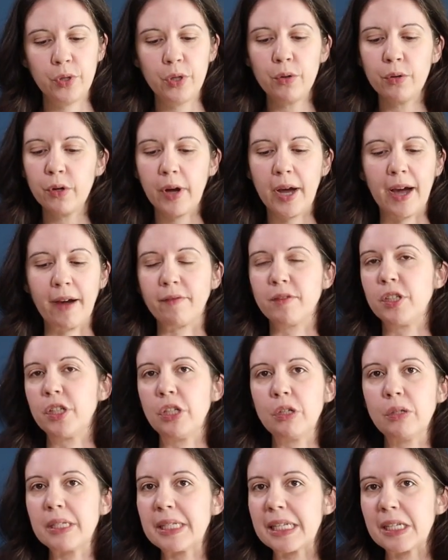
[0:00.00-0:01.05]
You don't have to
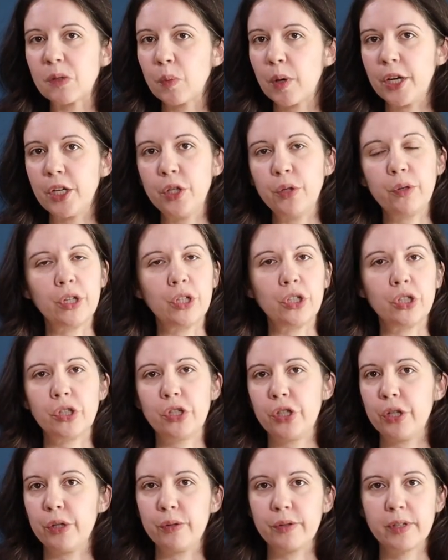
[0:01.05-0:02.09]
use this one. You can
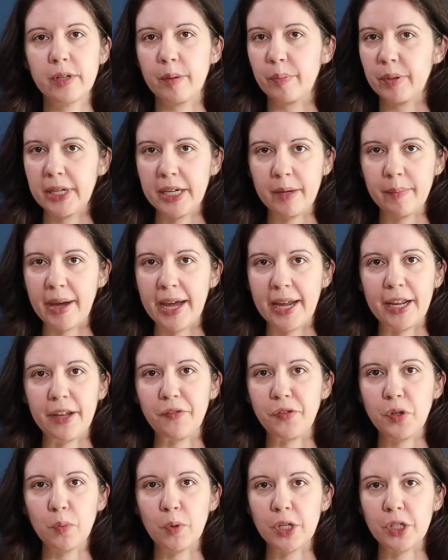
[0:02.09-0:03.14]
just use a plain mat
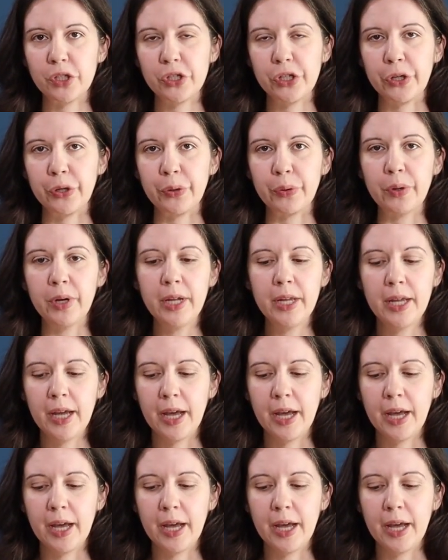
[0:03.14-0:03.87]
if you want to.